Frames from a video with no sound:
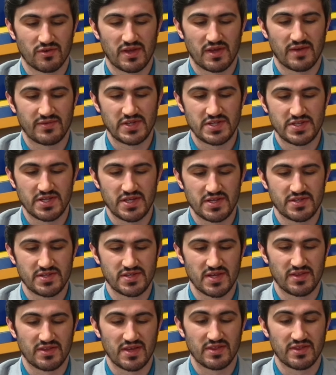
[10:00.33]
or the FTC,
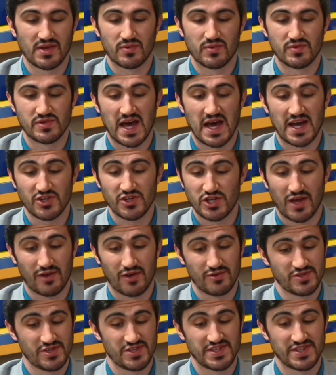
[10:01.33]
said that they would not challenge the